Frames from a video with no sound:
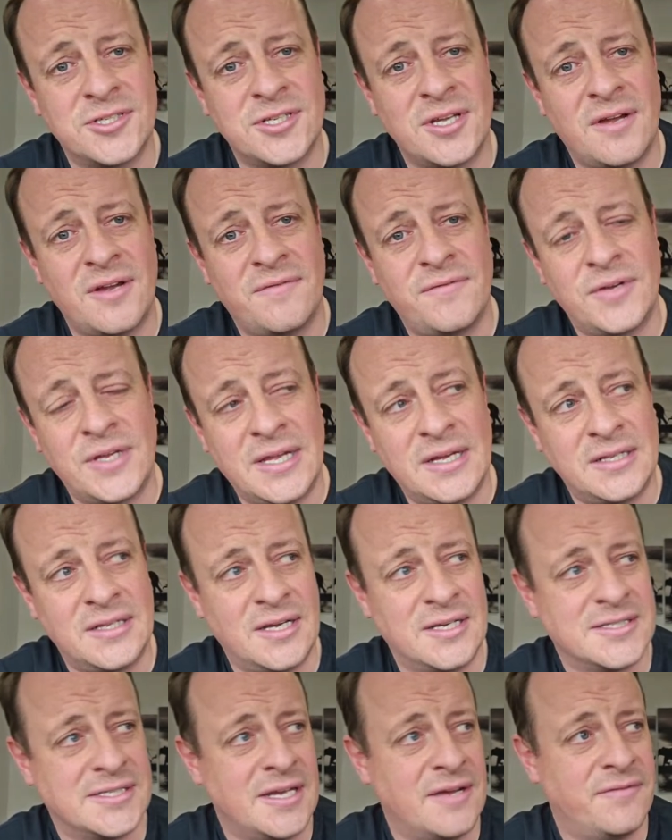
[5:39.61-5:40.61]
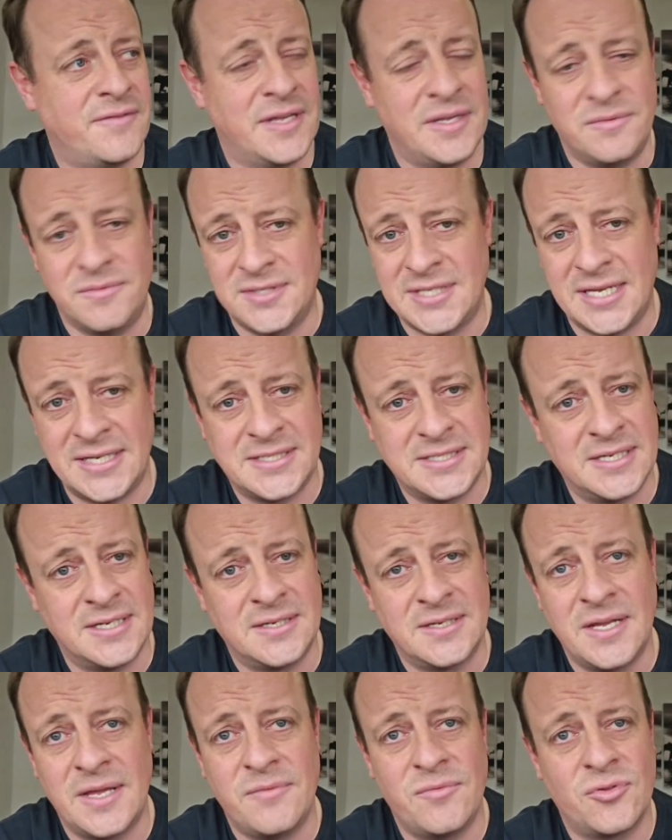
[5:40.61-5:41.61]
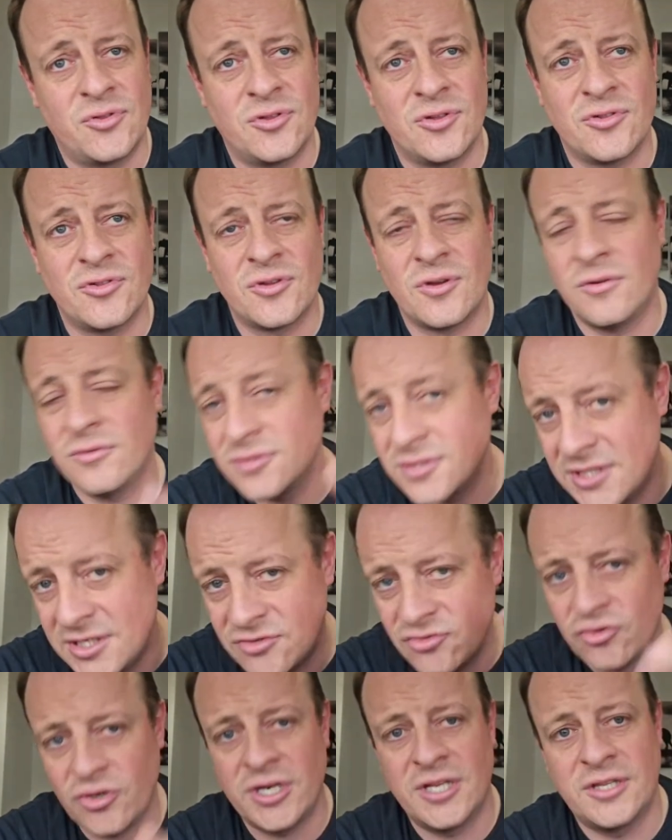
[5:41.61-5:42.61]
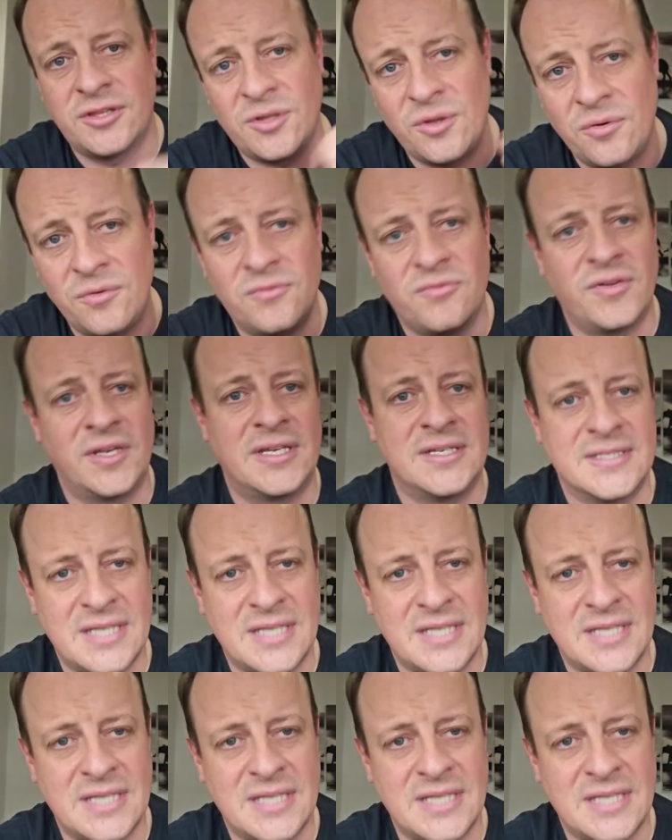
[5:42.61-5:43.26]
I think, like I said, I think he was excellent. He was just constantly trying to do things.